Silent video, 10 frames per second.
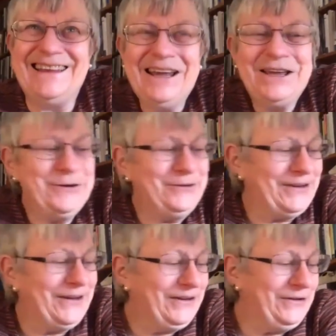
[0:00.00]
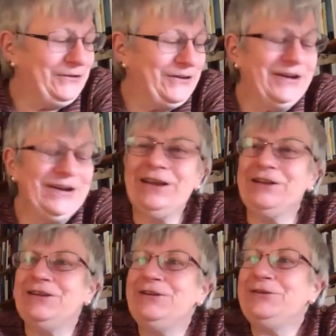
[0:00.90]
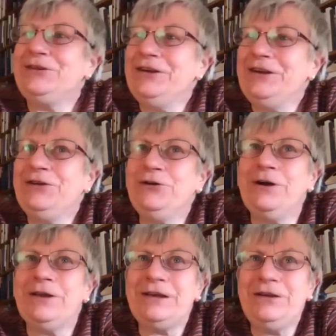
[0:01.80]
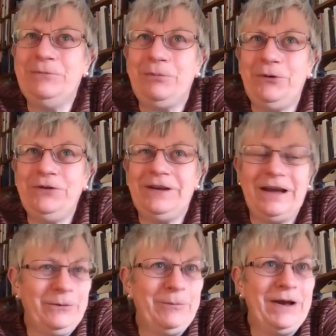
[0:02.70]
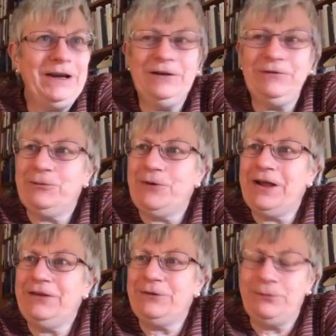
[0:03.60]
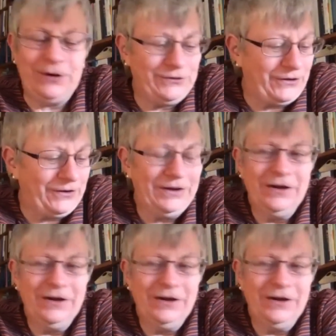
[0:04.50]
You certainly do. I think you've pointed out many different ways in which I